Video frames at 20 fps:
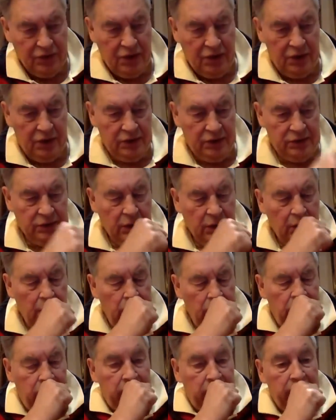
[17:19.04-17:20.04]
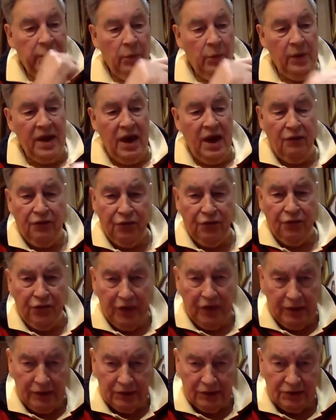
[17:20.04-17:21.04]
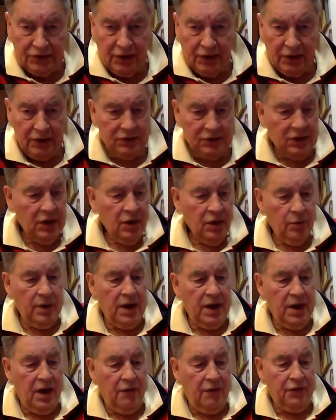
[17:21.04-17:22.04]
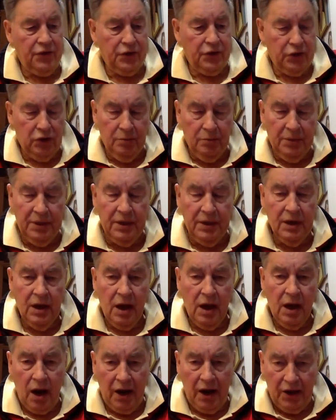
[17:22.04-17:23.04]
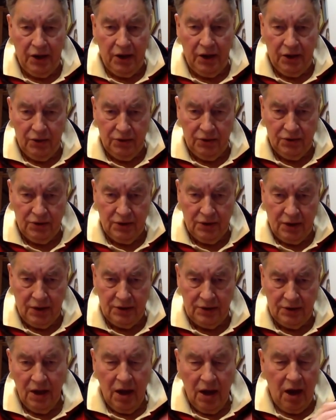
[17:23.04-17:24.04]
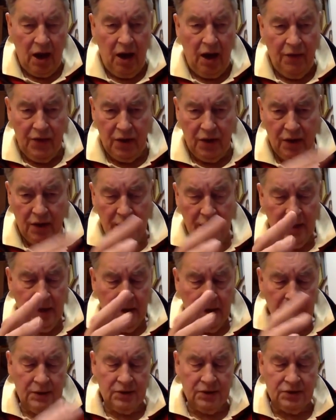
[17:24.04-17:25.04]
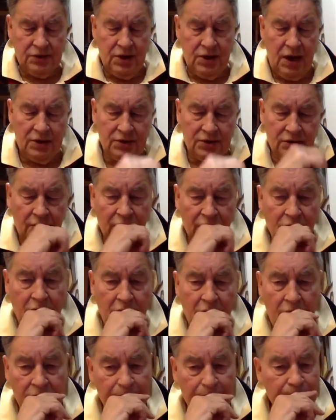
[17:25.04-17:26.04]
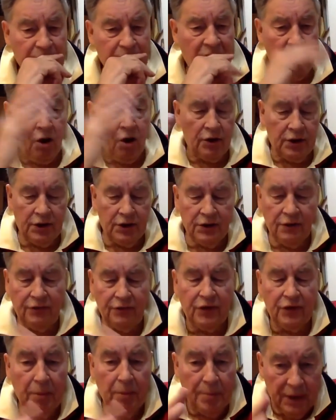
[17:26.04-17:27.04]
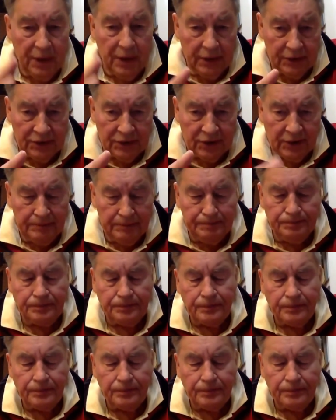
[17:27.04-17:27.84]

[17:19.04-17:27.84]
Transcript: studies. We have fetal studies. We have human IQ studies, other tests of cognitive ability.